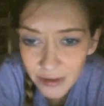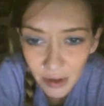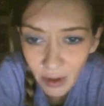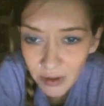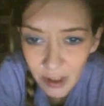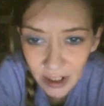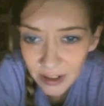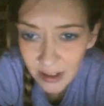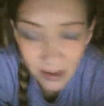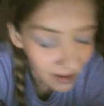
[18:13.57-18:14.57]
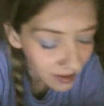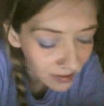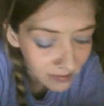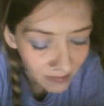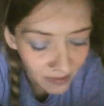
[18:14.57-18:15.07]
Star Trek said. I
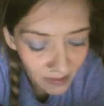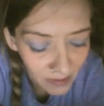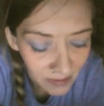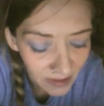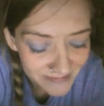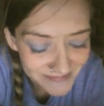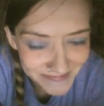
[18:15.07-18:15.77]
don't remember, but